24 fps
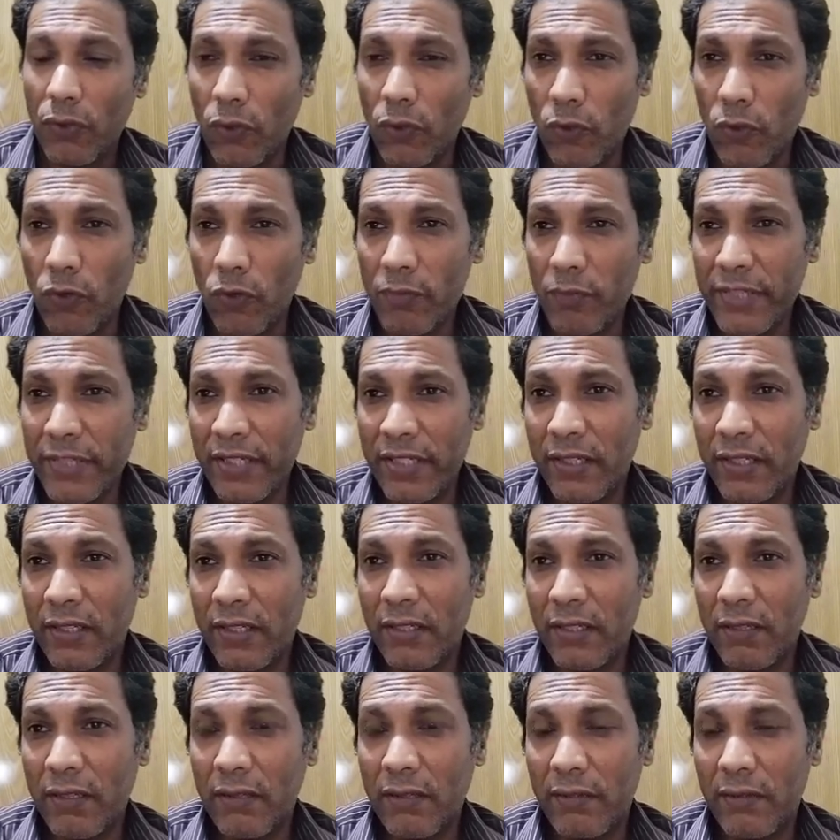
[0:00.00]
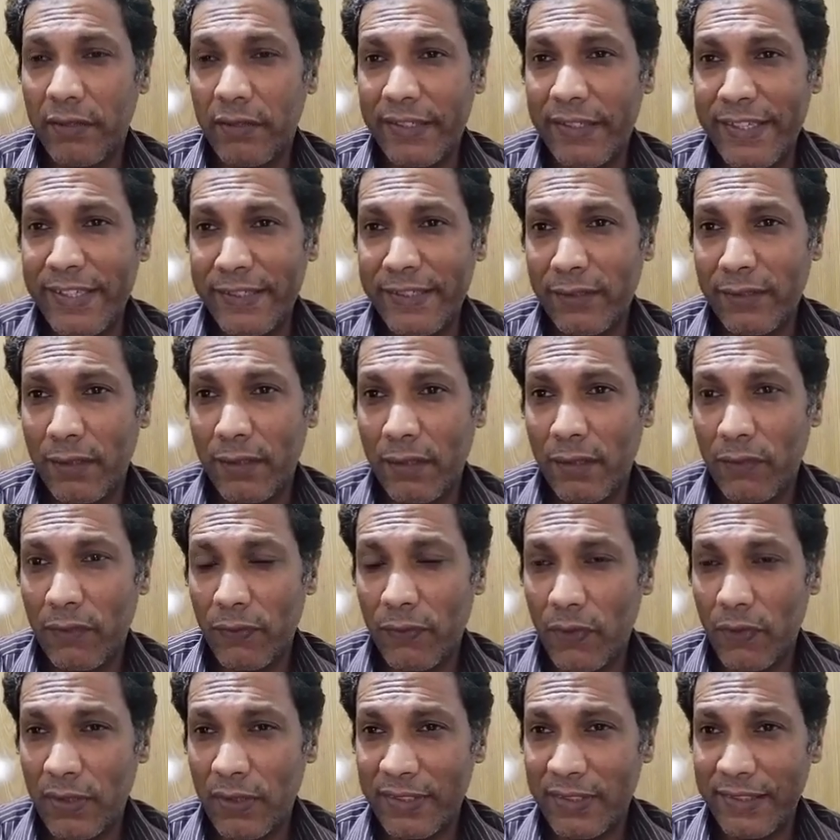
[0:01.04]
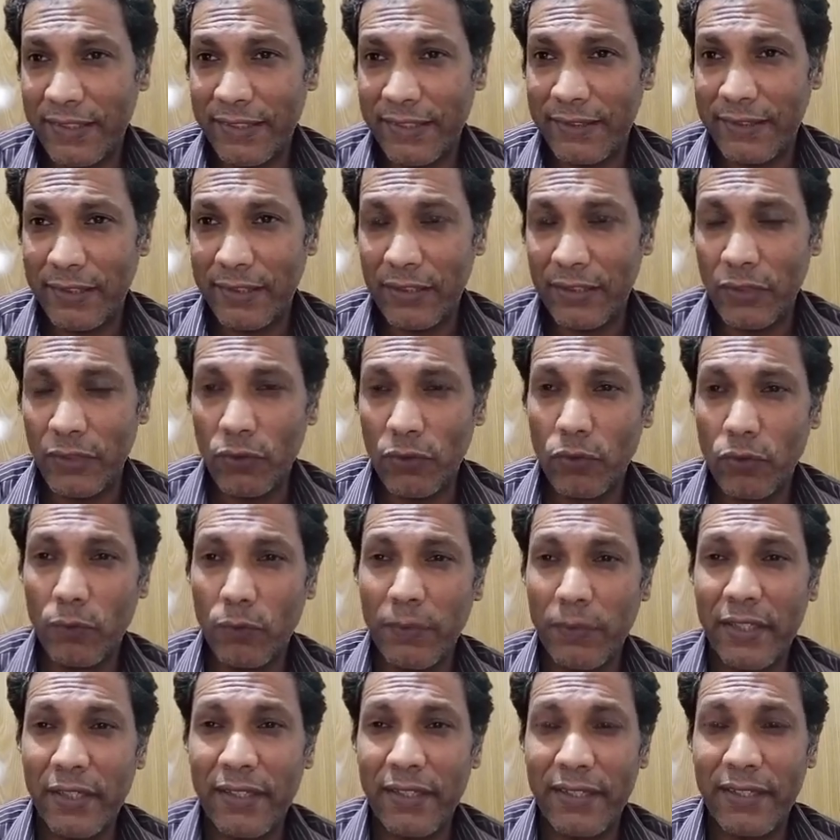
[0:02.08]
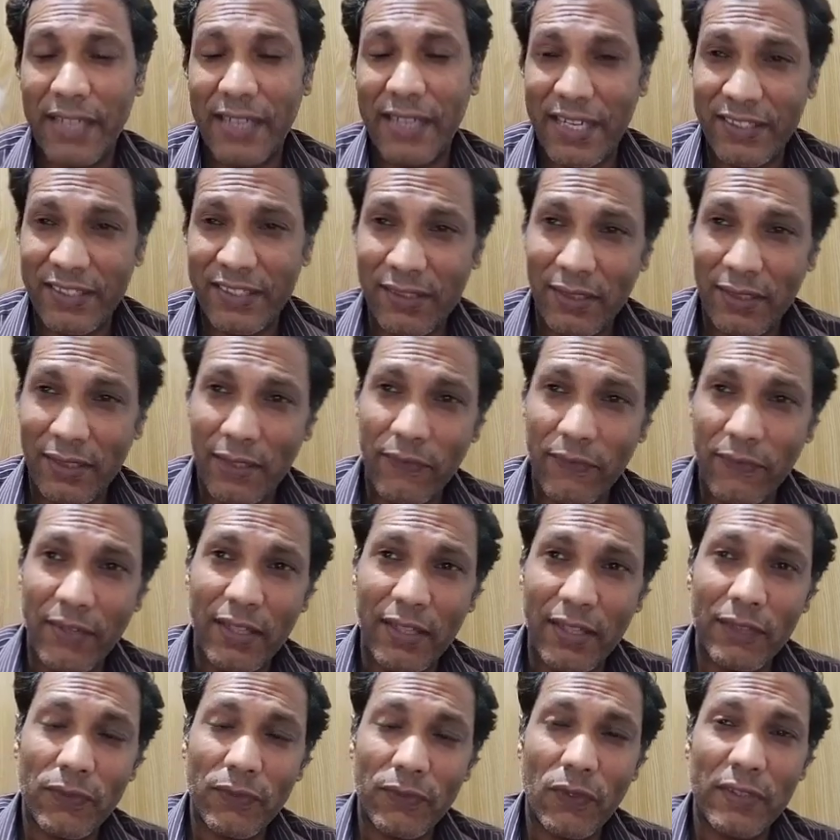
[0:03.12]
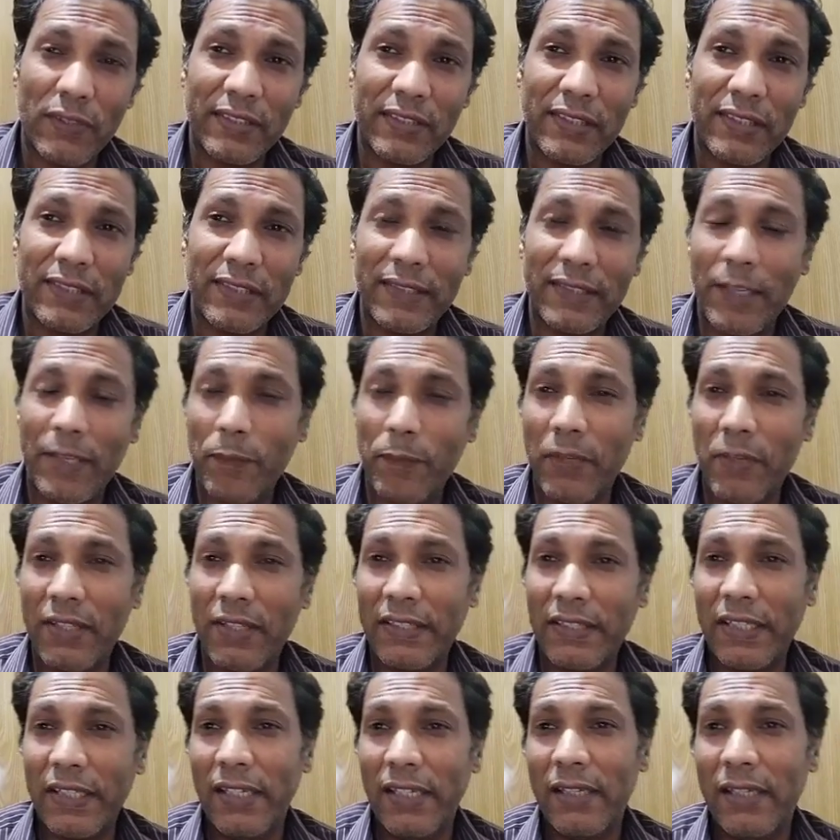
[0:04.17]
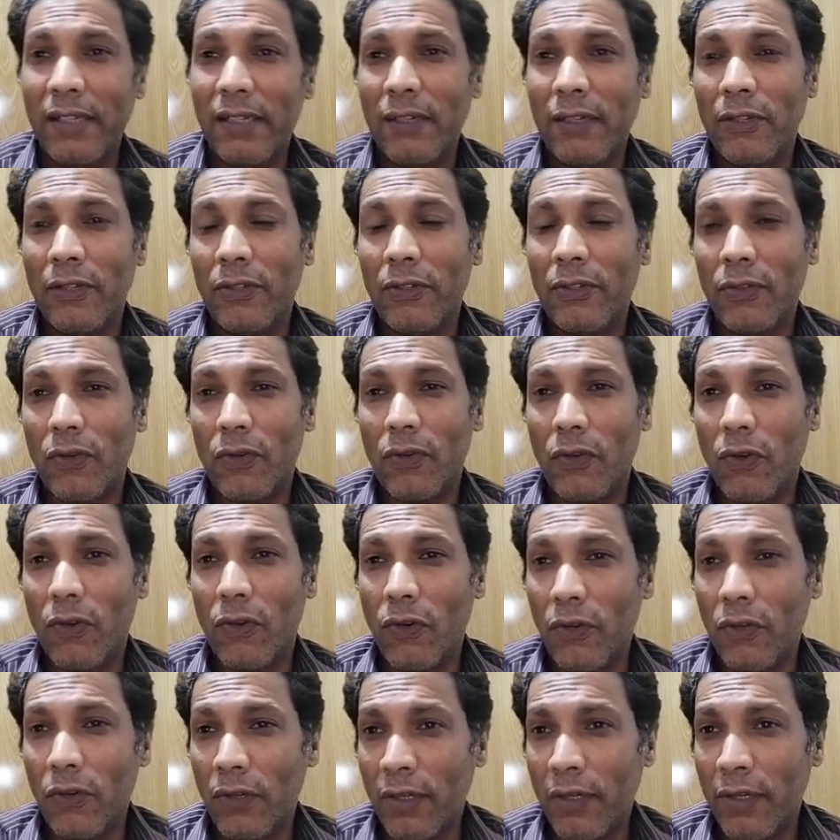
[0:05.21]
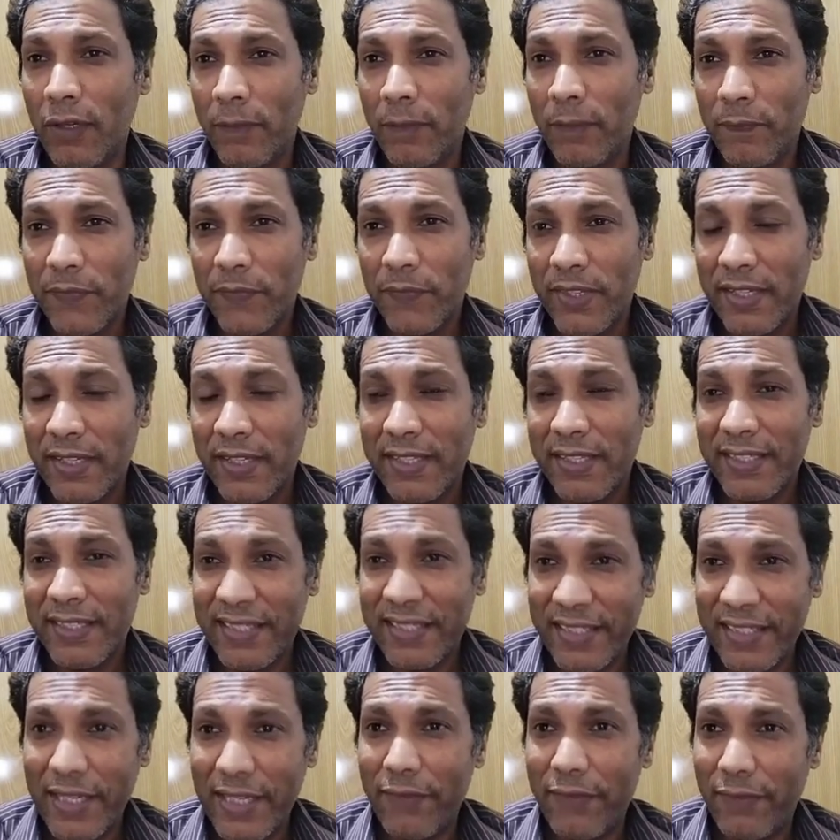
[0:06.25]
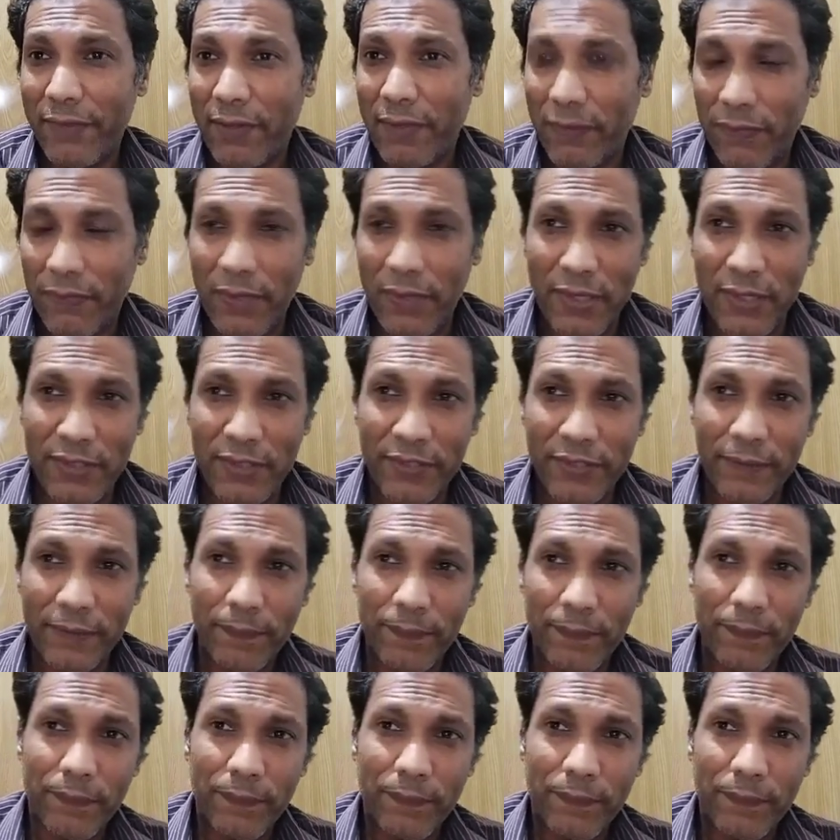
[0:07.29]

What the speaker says: Oromia regional forces, Ethiopian National Defense Forces have been killed on several fronts.